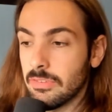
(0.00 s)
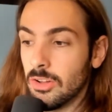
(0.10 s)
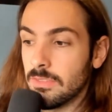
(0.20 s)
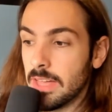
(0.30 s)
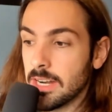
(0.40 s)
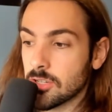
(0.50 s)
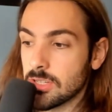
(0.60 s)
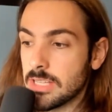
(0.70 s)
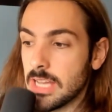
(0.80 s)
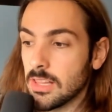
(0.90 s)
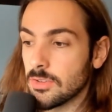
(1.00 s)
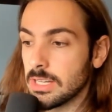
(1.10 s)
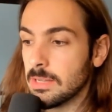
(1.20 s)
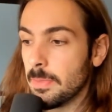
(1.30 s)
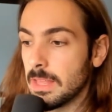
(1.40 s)
for all of that extra
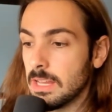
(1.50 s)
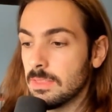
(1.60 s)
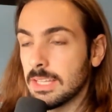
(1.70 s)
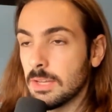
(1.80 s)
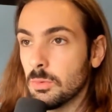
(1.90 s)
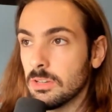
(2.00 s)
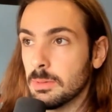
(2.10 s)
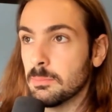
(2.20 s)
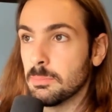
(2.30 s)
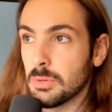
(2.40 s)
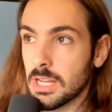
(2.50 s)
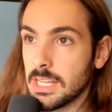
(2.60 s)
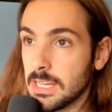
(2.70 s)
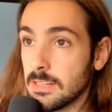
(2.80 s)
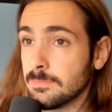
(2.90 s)
salary that they would have been bringing
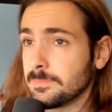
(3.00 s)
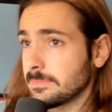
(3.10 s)
in.